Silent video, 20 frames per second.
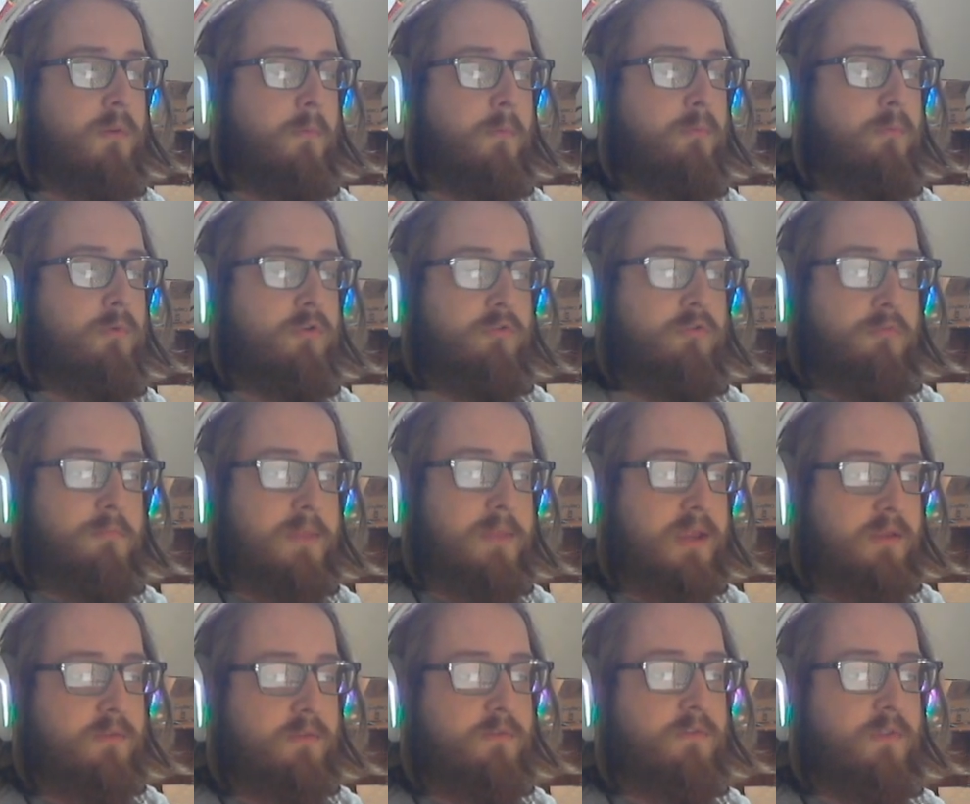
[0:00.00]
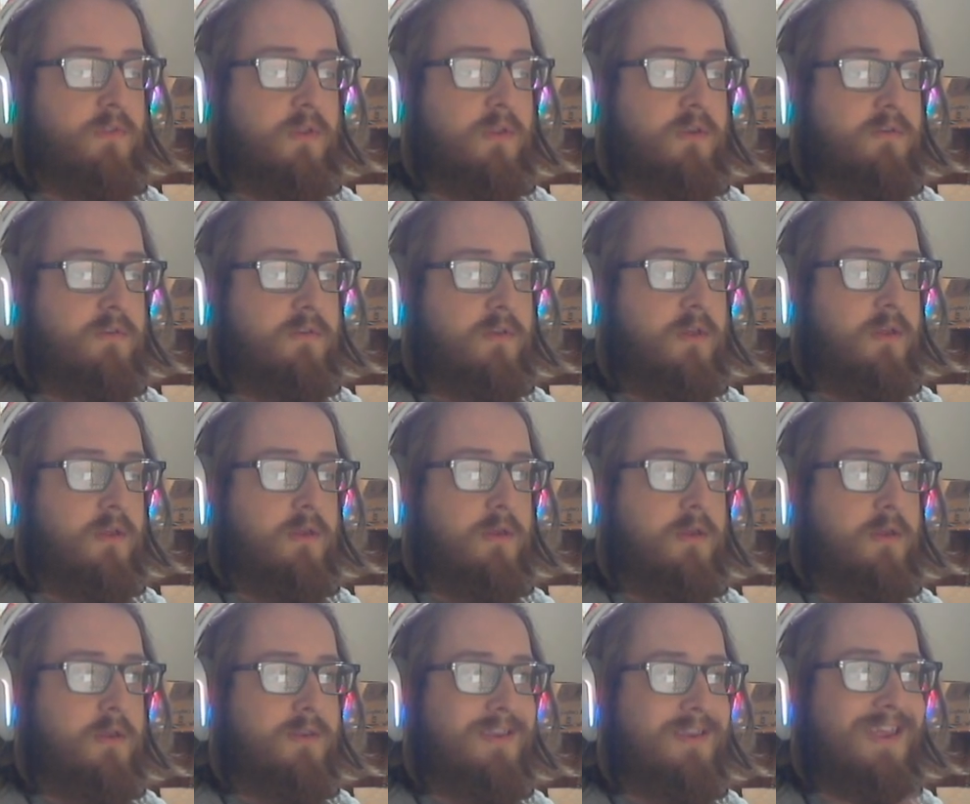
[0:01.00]
which means that
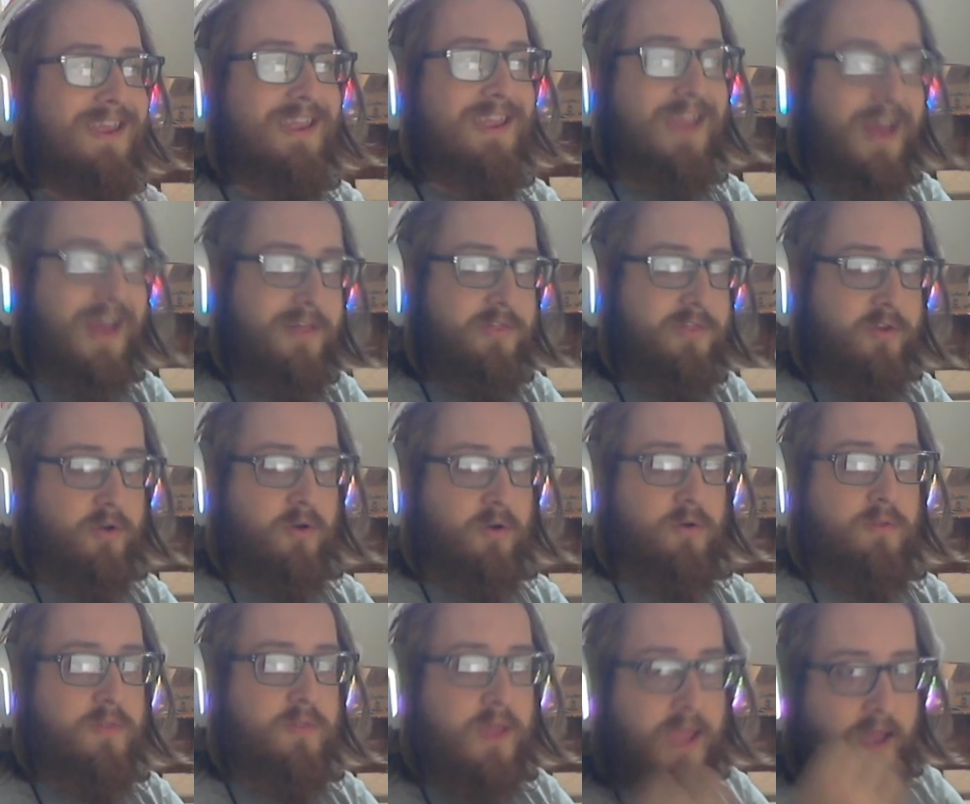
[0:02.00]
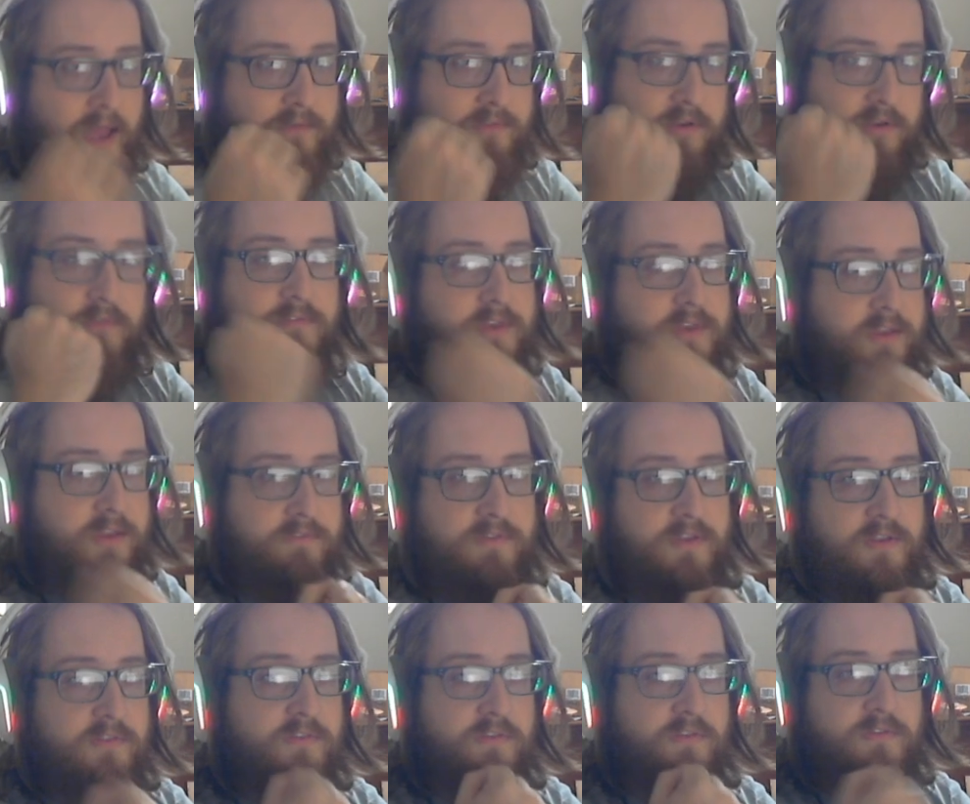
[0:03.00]
together they have enough
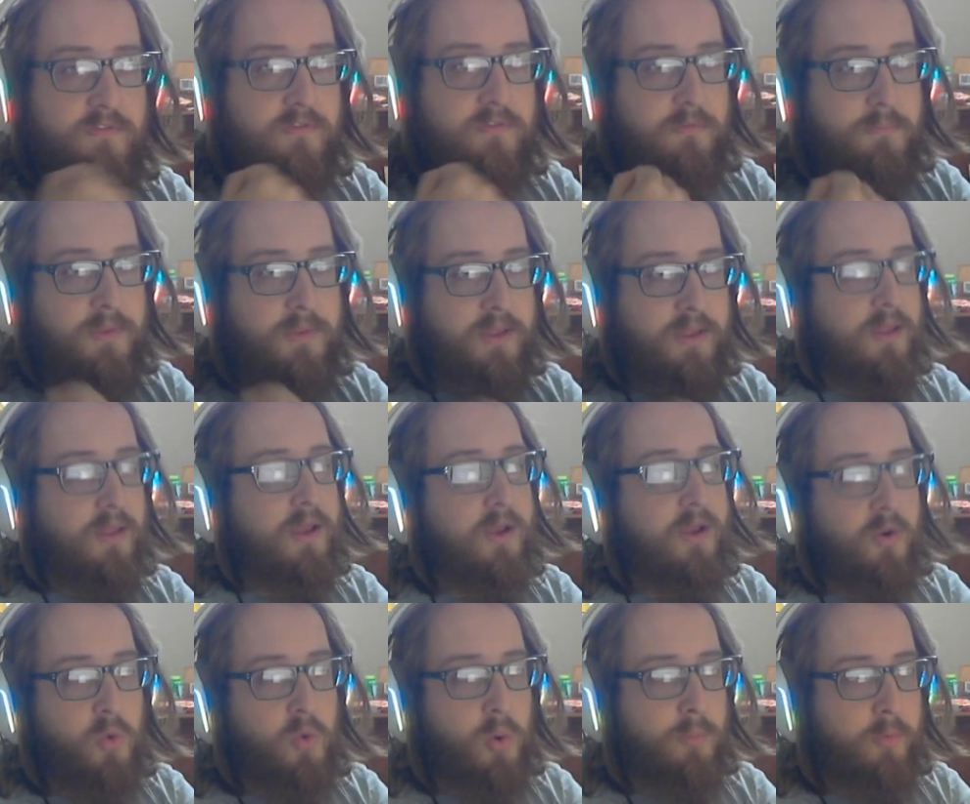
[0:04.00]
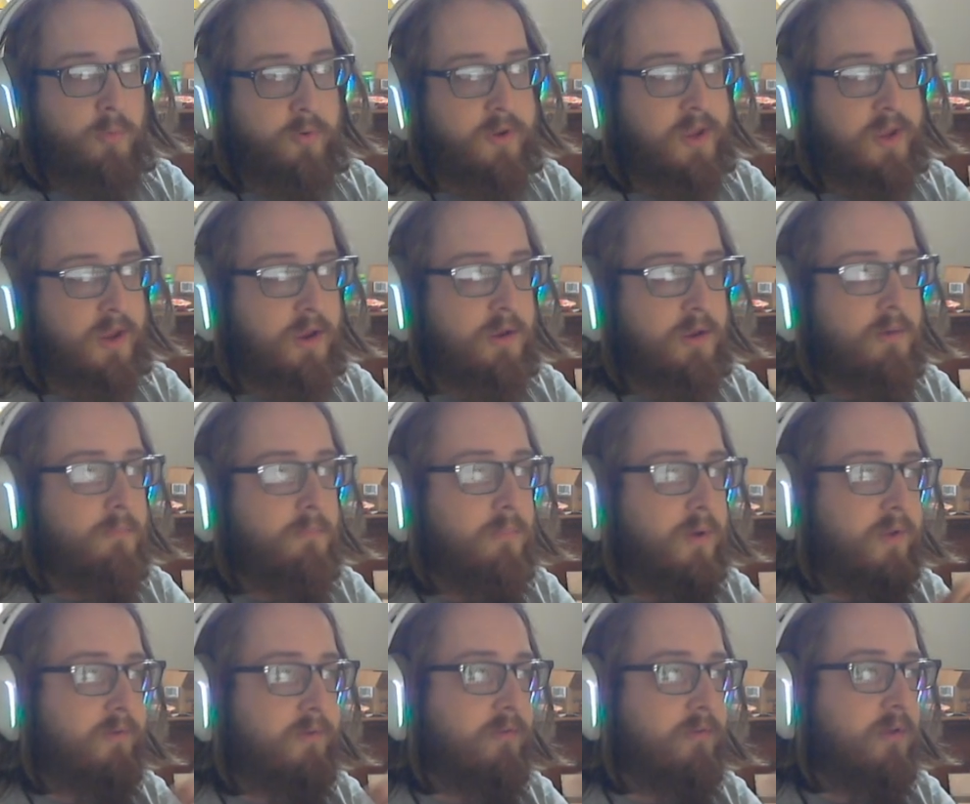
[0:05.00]
defenses to be like a normal king,
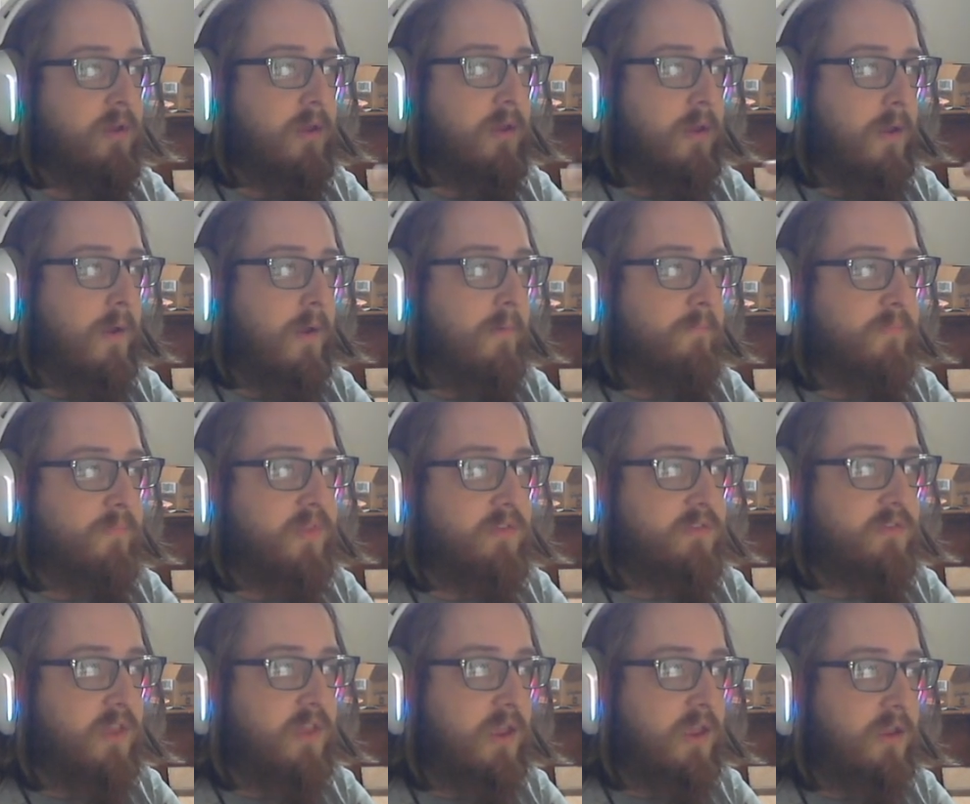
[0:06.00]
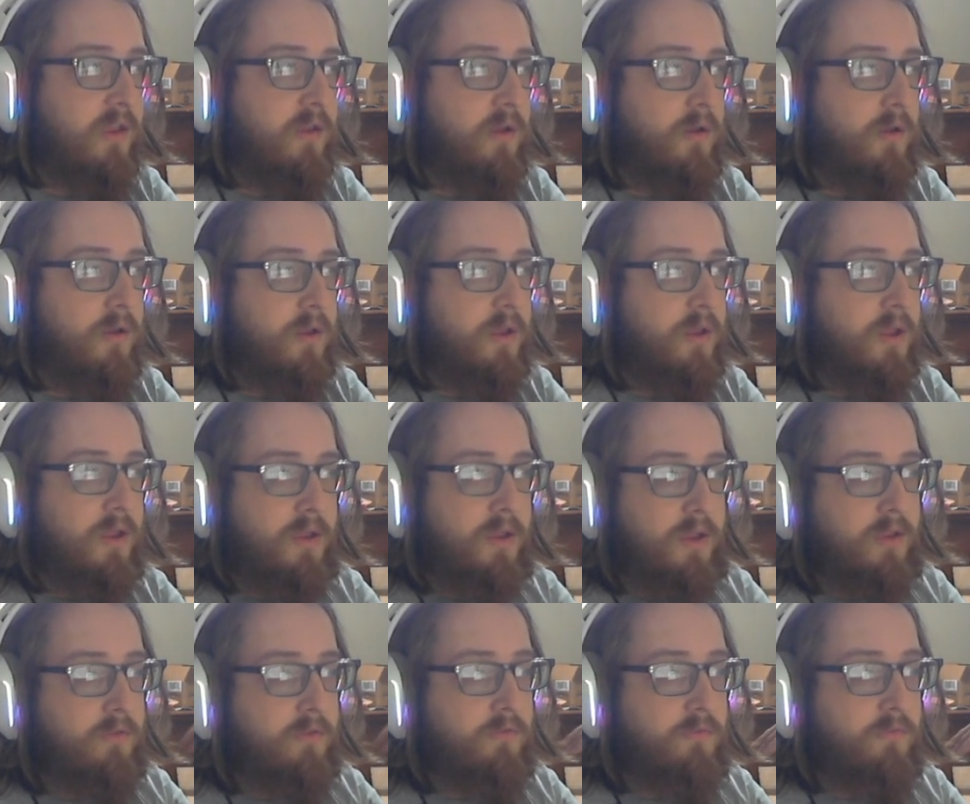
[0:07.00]
but this king
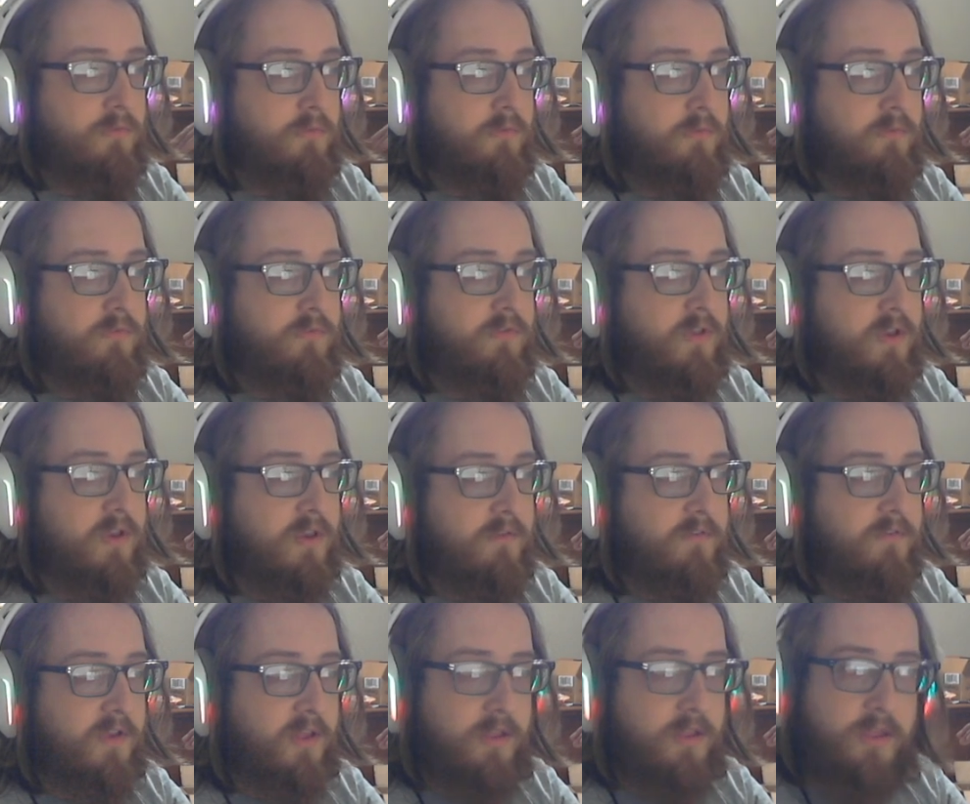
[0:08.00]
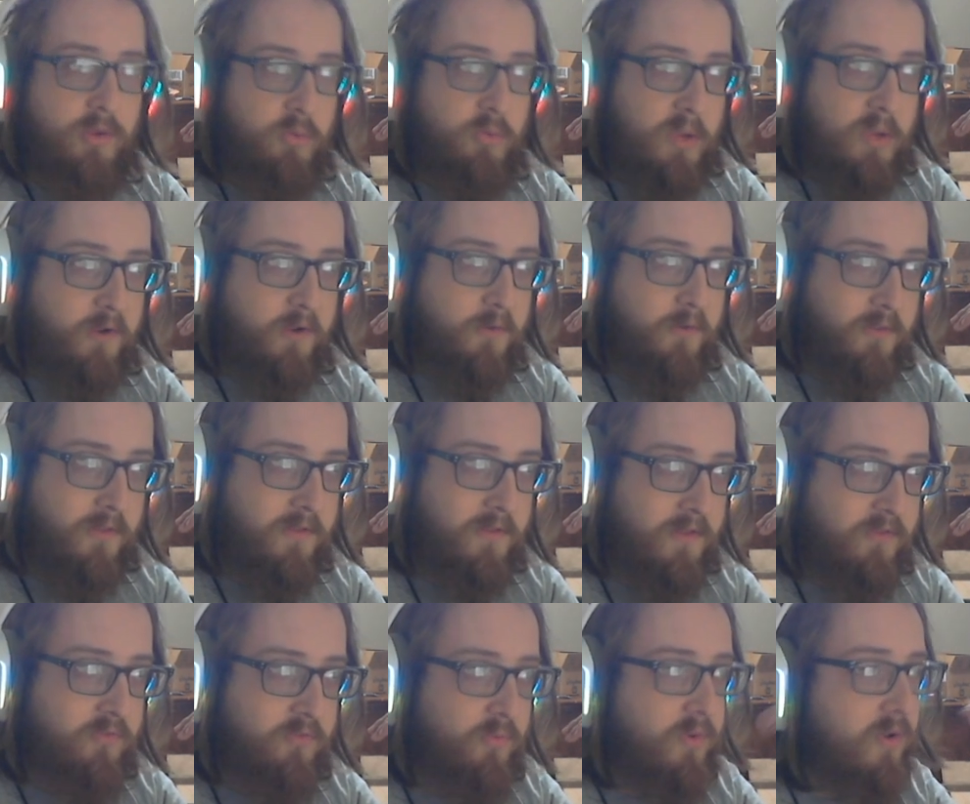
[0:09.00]
is significantly weaker than
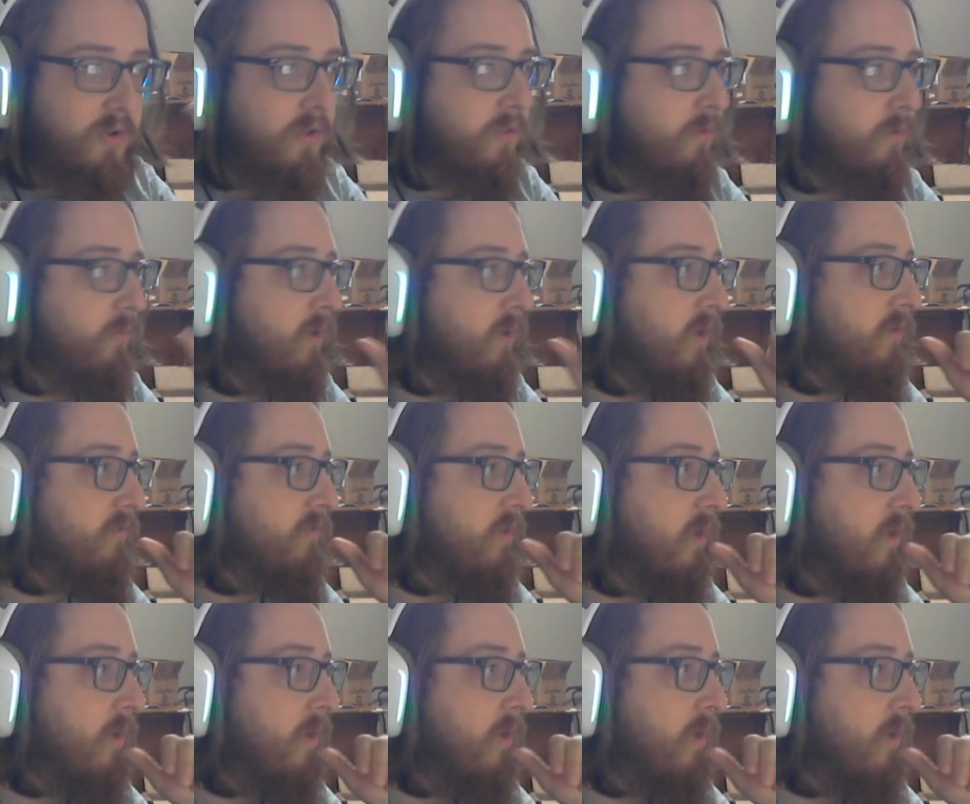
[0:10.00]
this one otherwise.